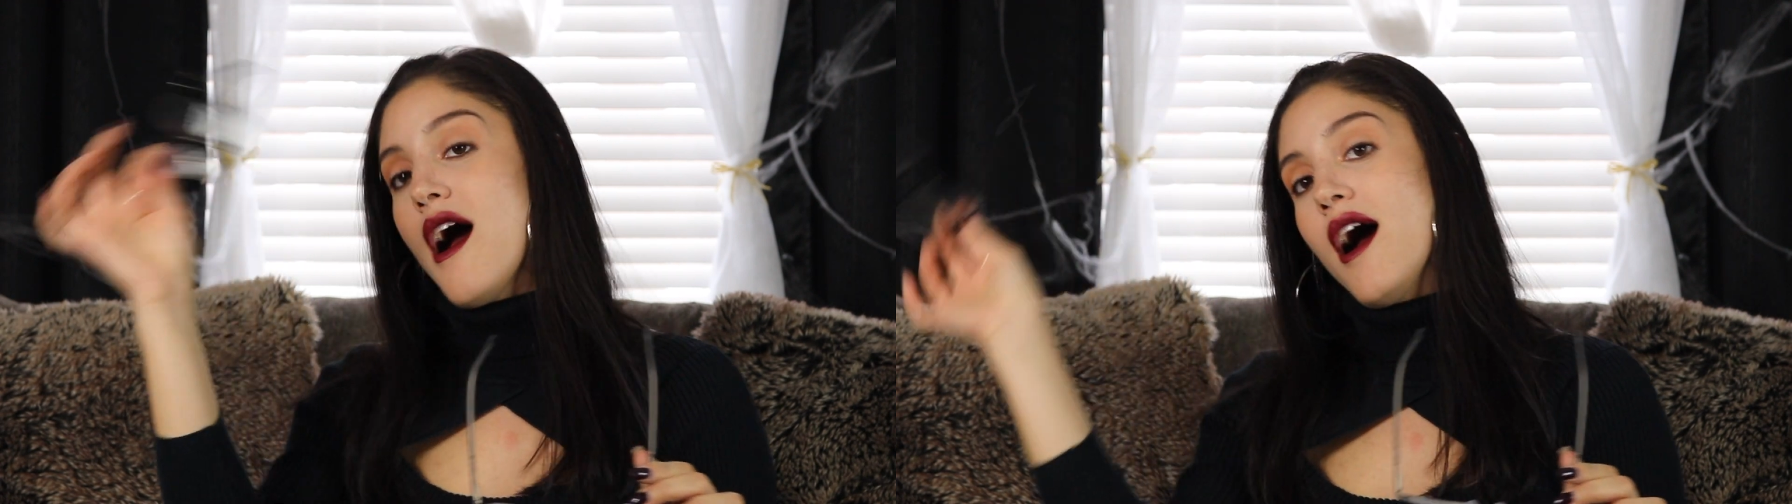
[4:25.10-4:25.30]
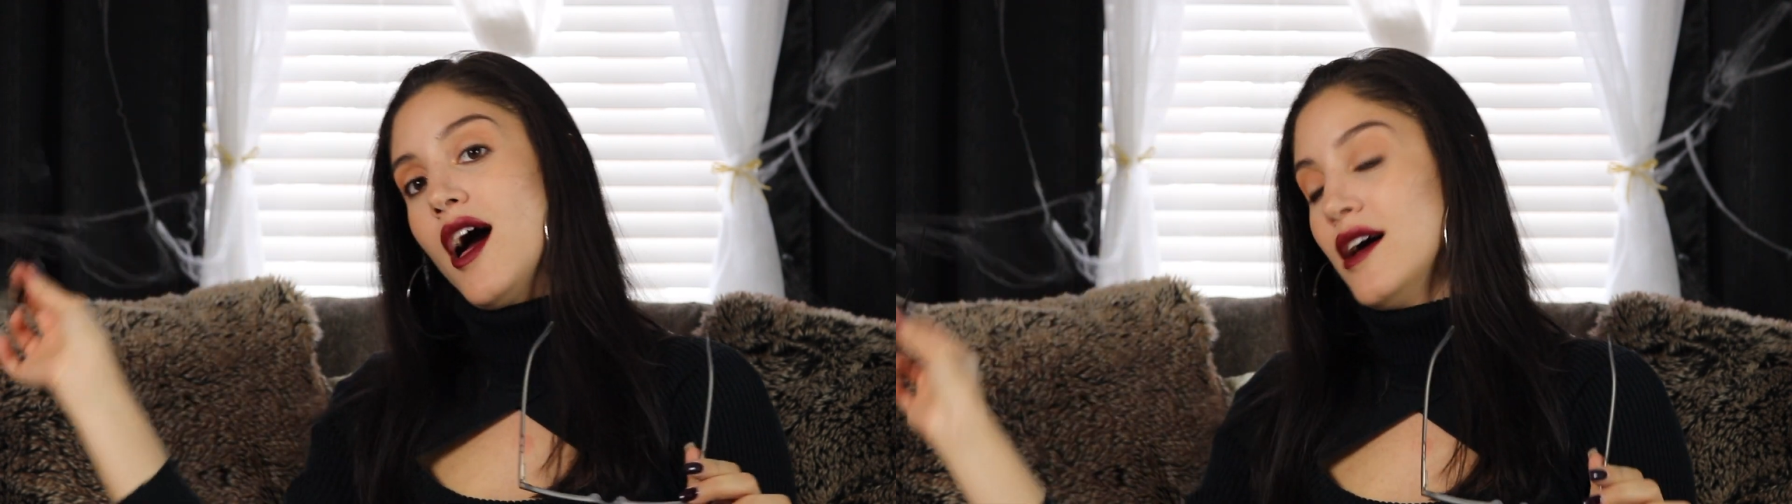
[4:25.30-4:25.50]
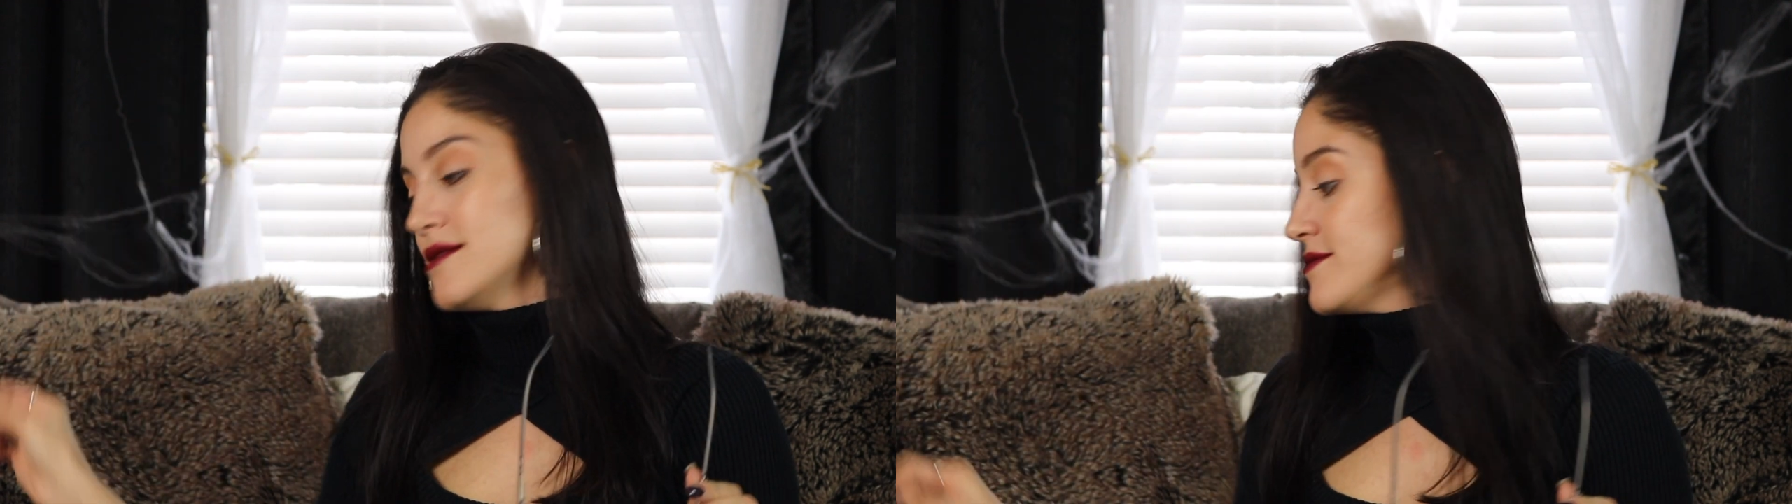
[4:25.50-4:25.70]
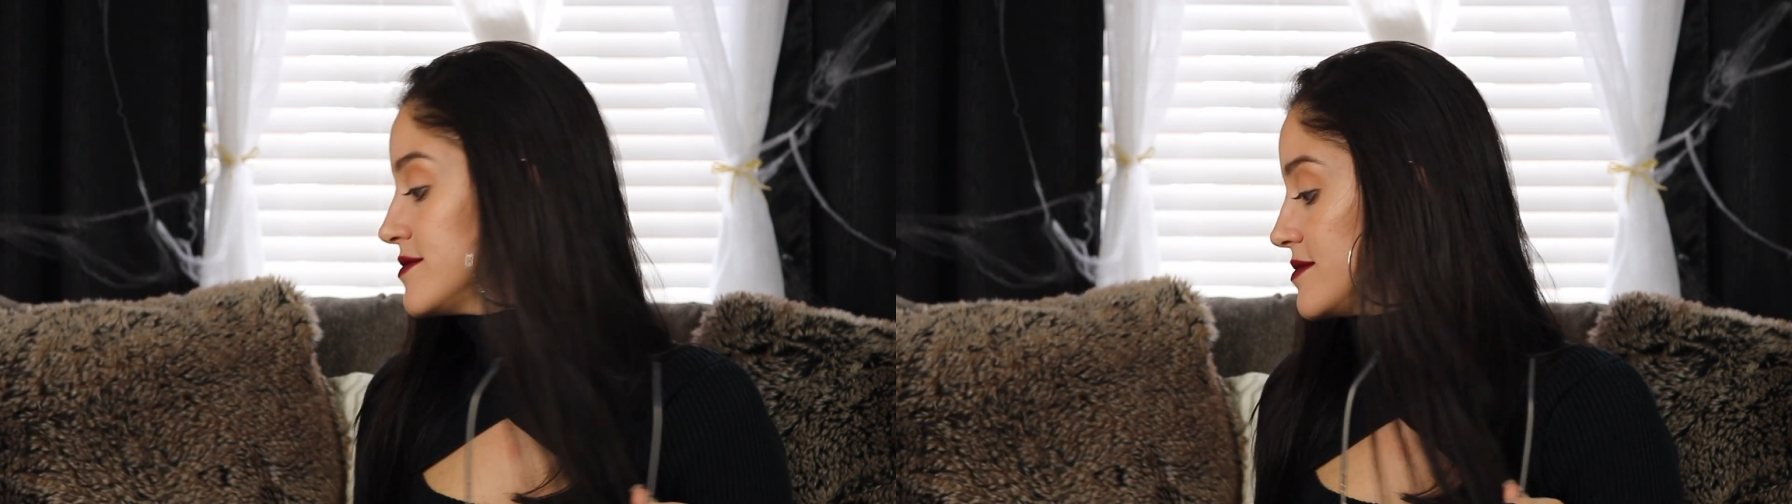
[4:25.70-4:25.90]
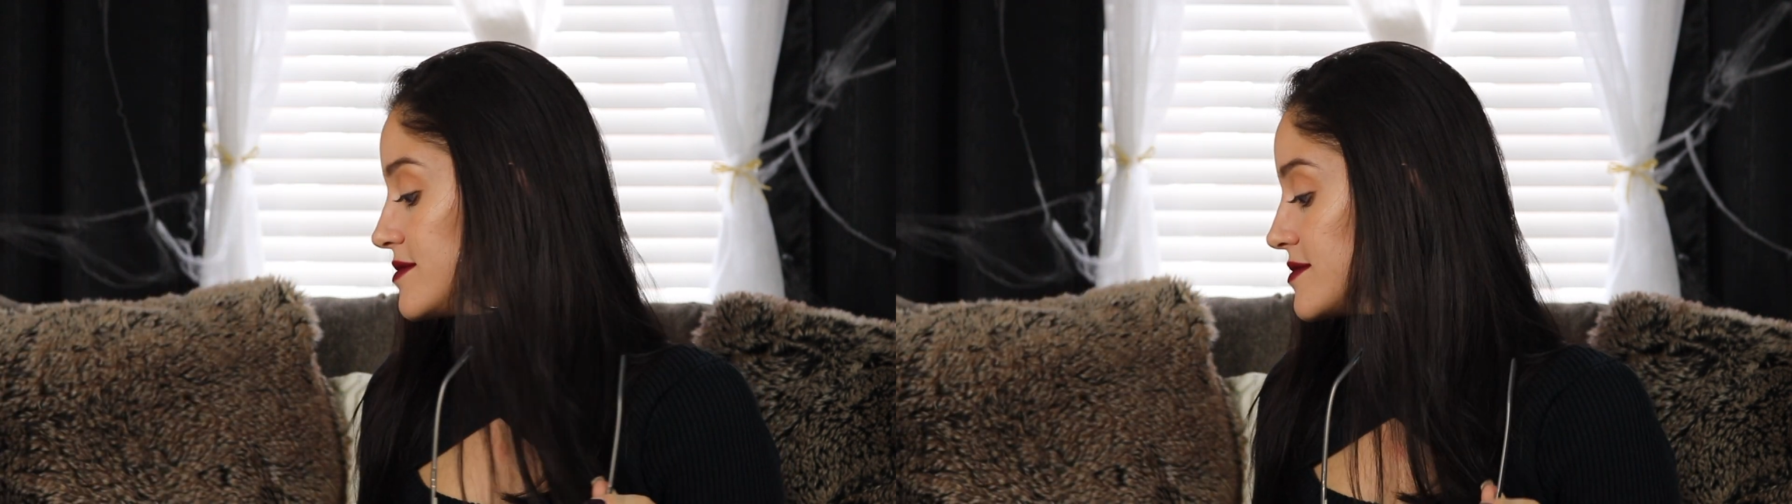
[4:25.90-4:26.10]

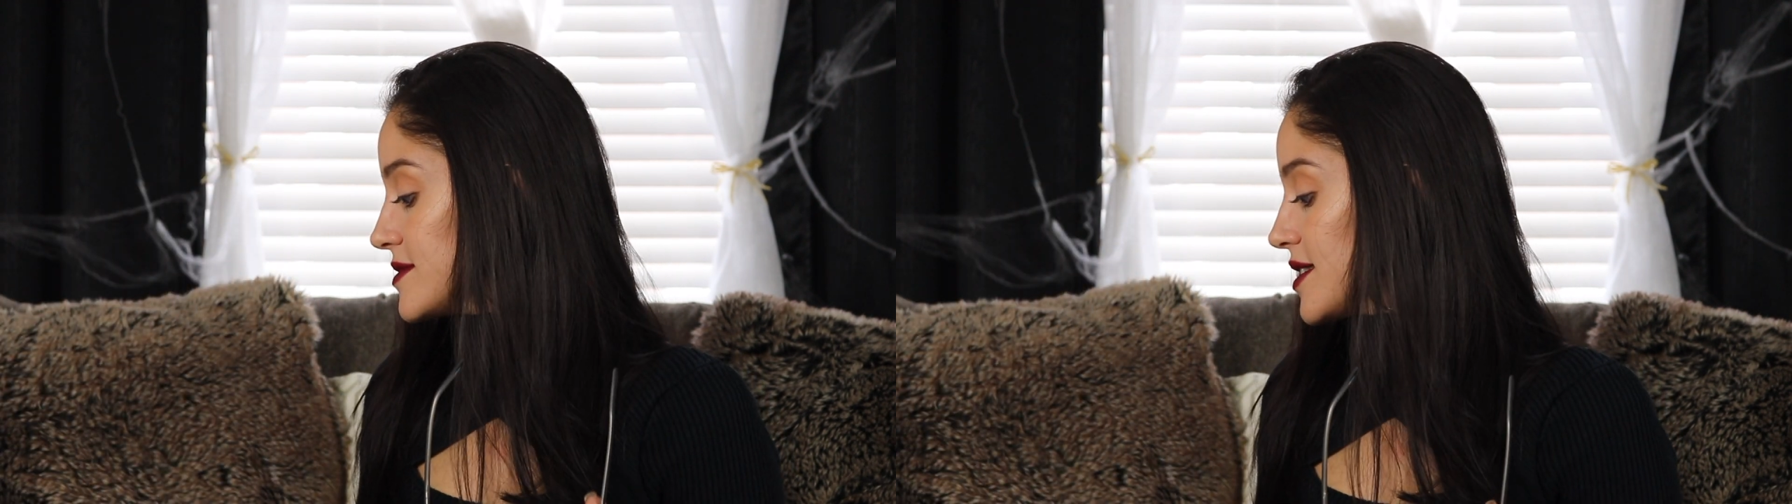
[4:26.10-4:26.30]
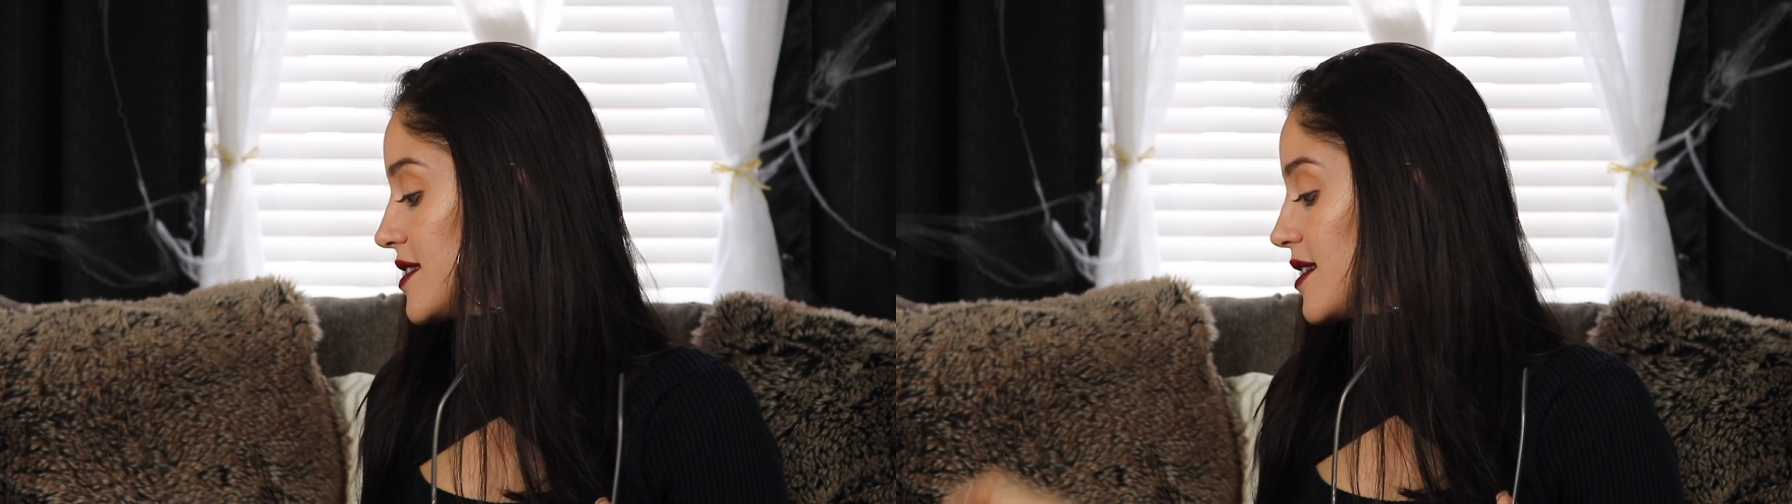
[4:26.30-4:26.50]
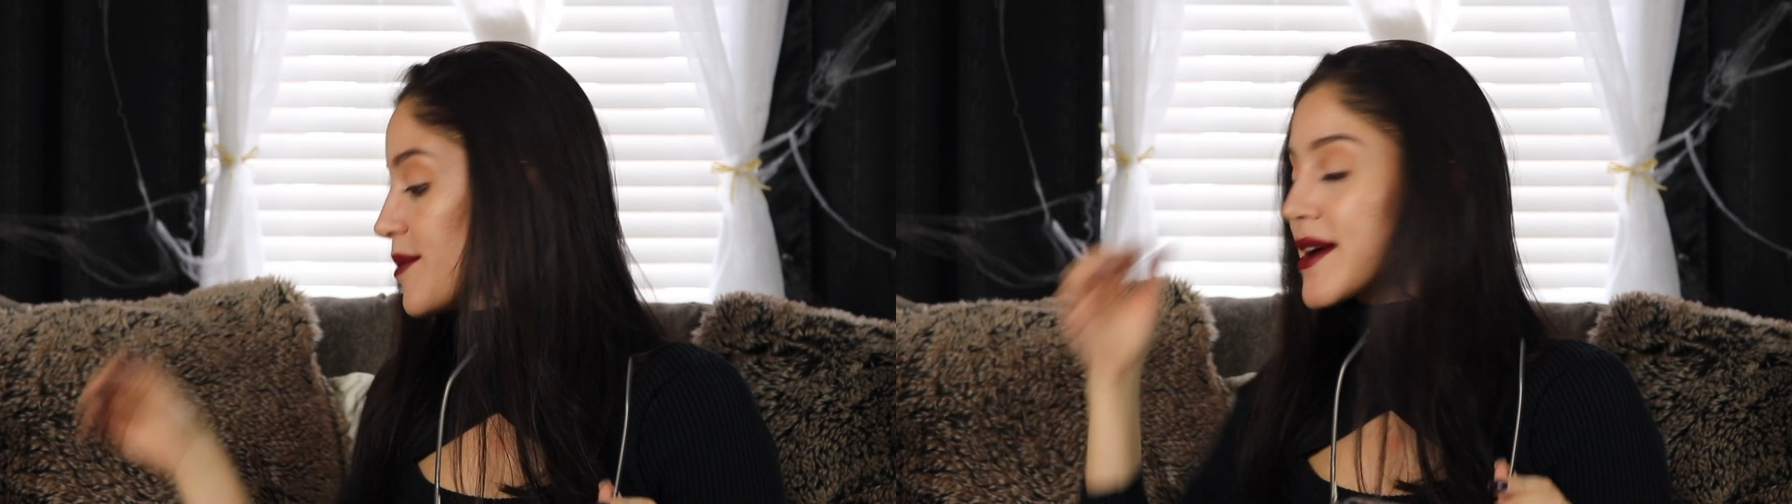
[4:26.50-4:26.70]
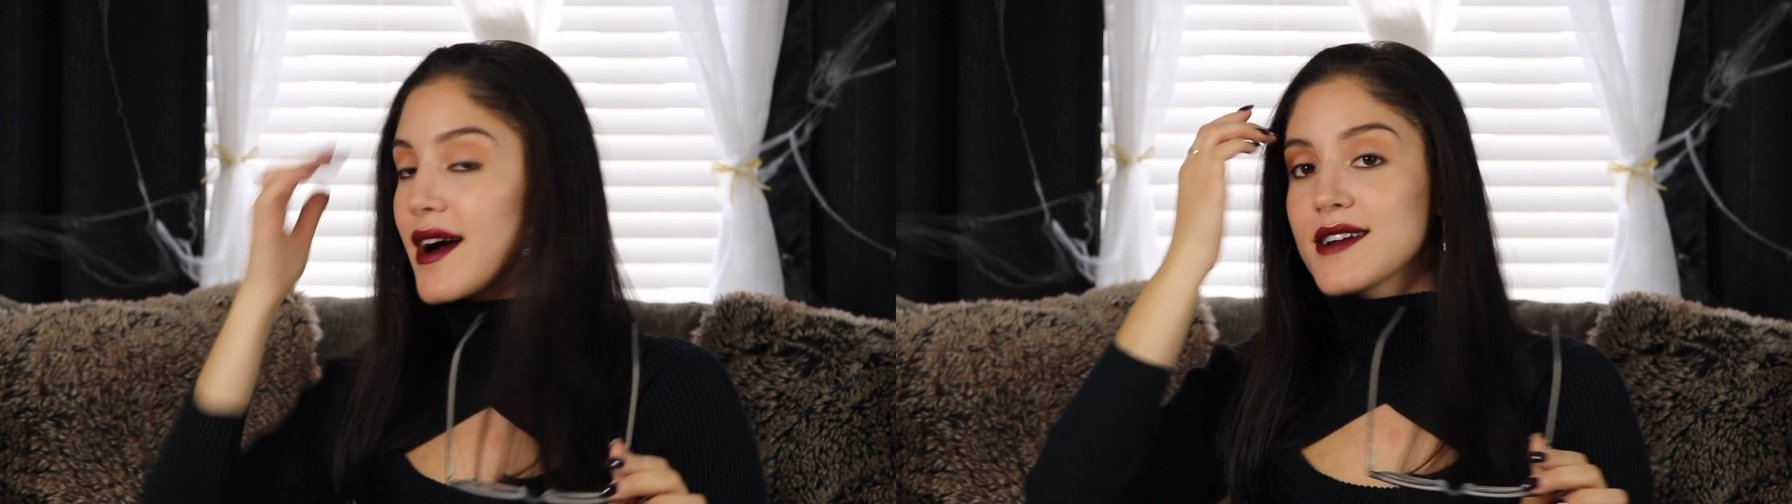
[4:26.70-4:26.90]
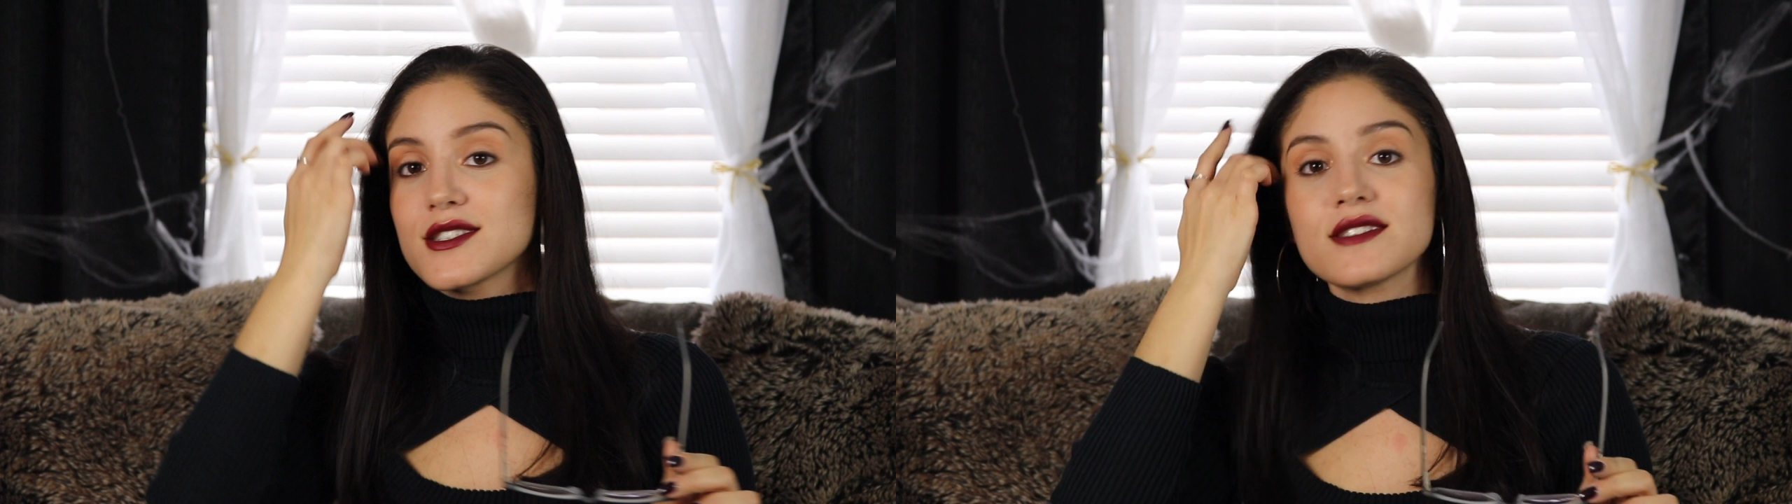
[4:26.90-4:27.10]
Oh my
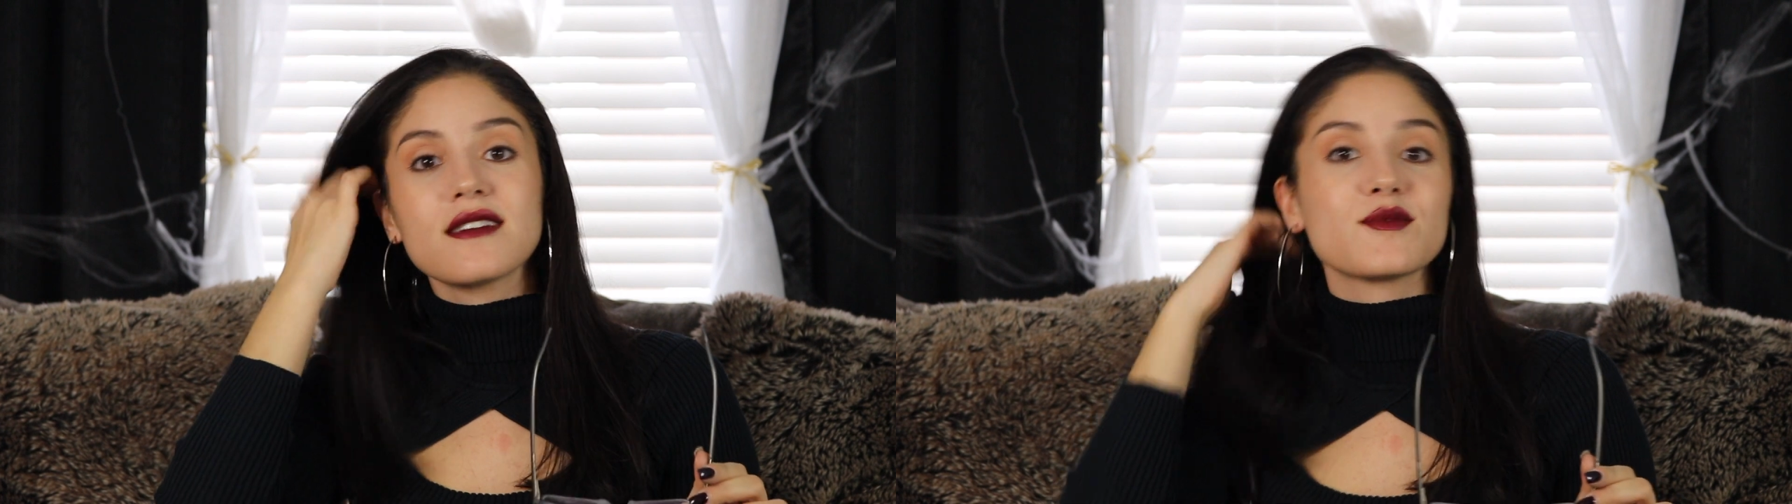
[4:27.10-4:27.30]
gosh,